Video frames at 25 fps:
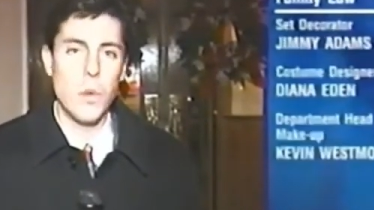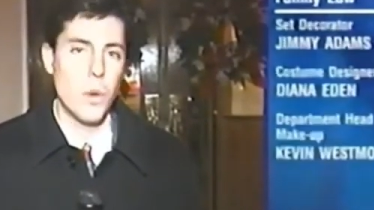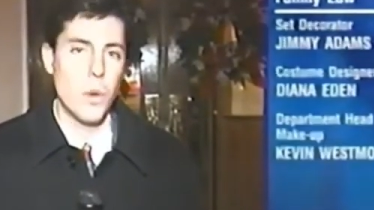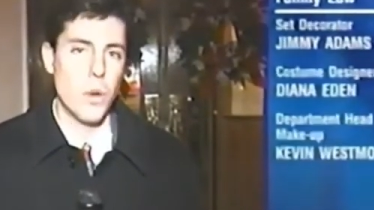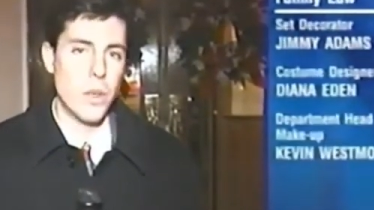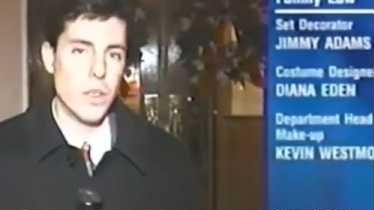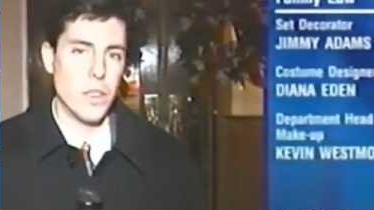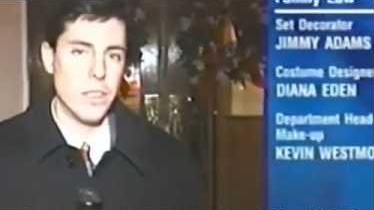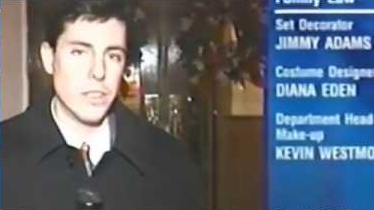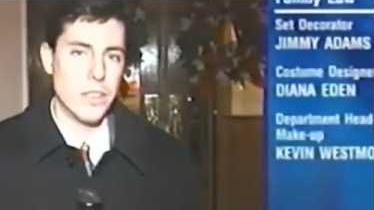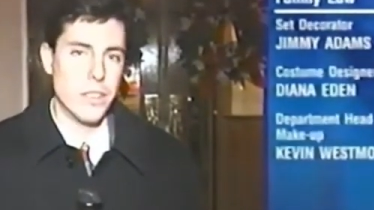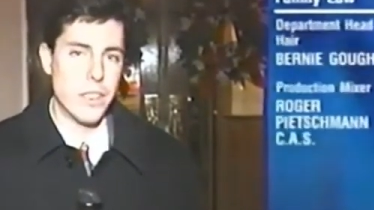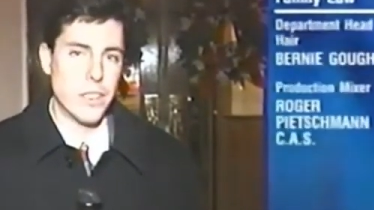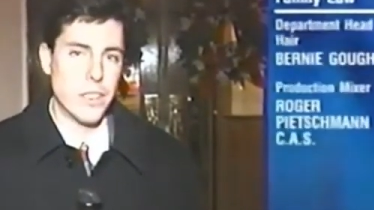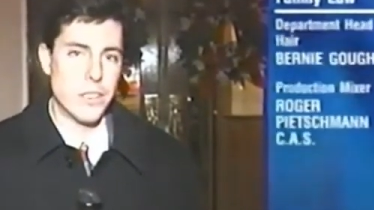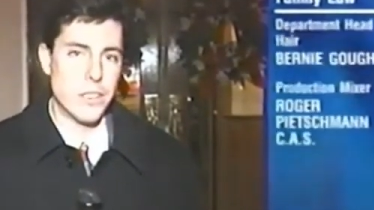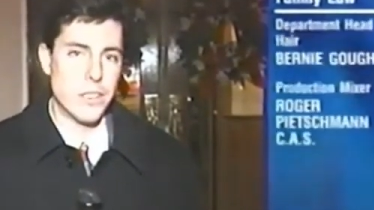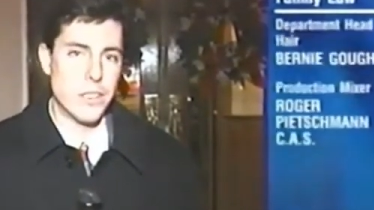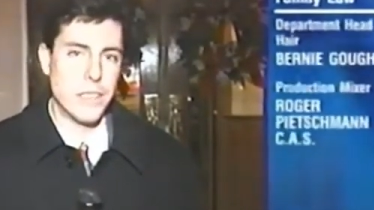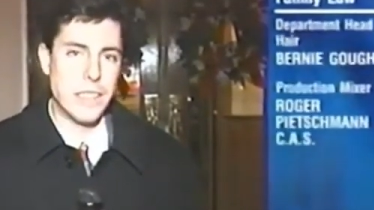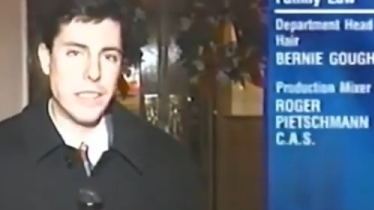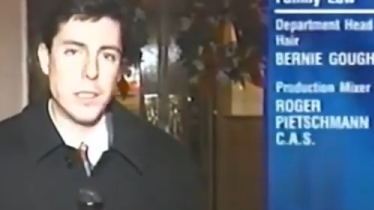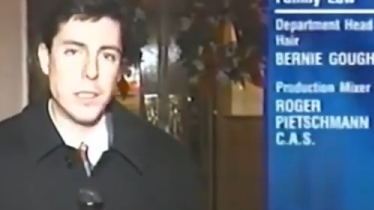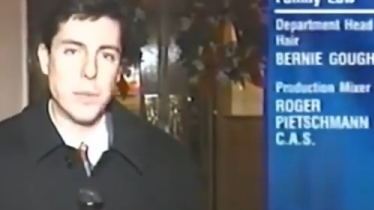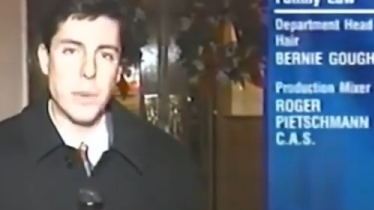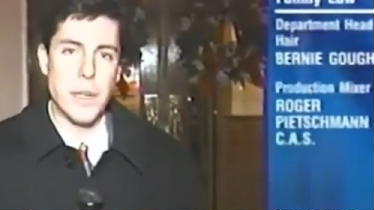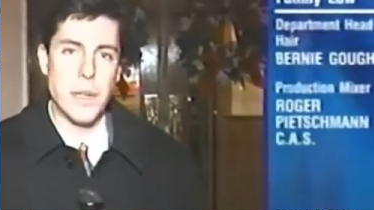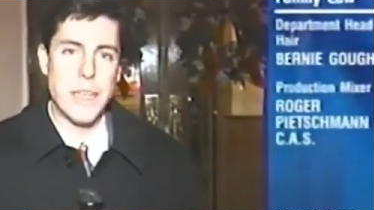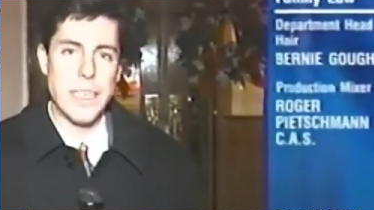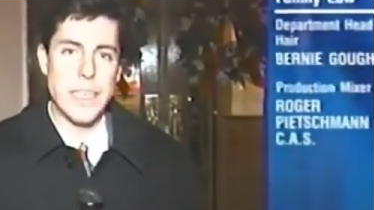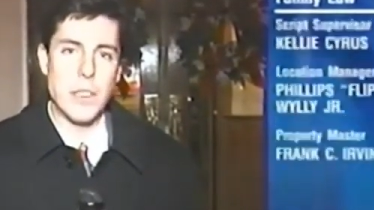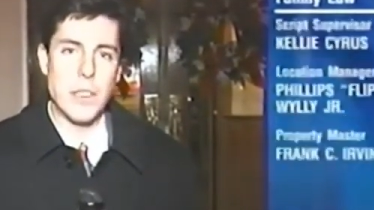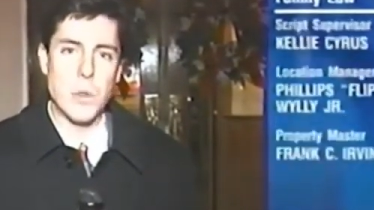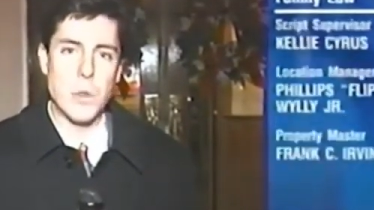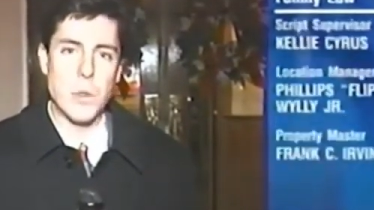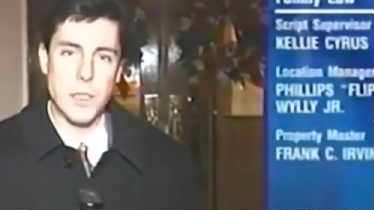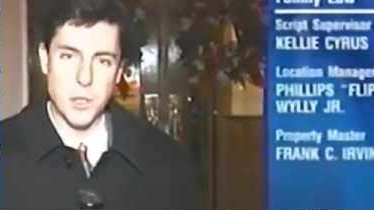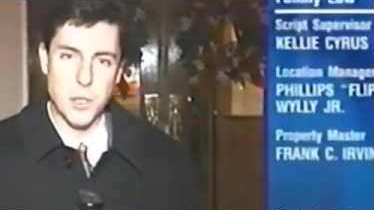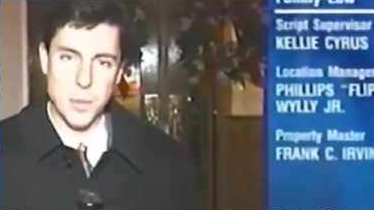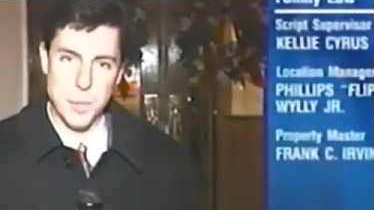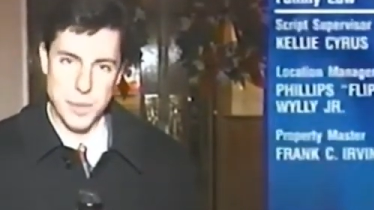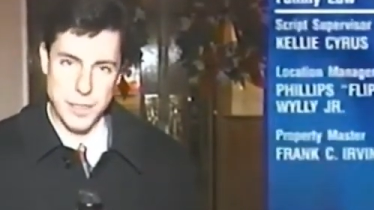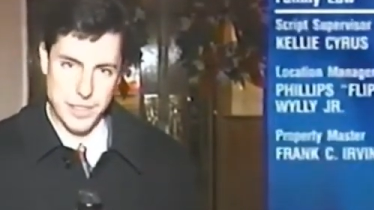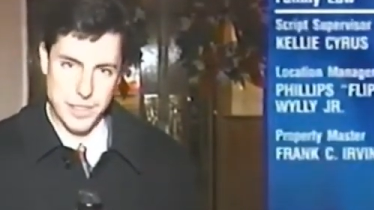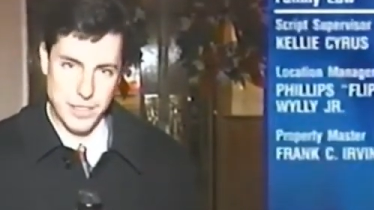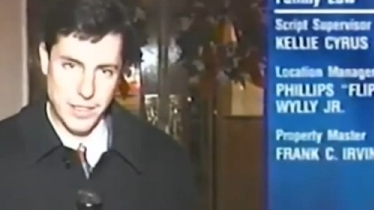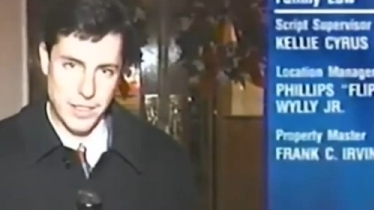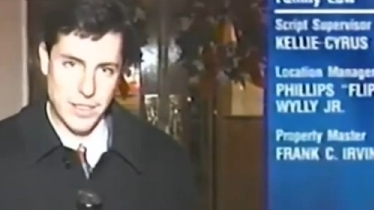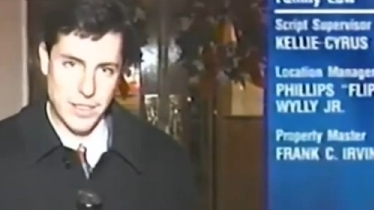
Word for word: and around the world are celebrating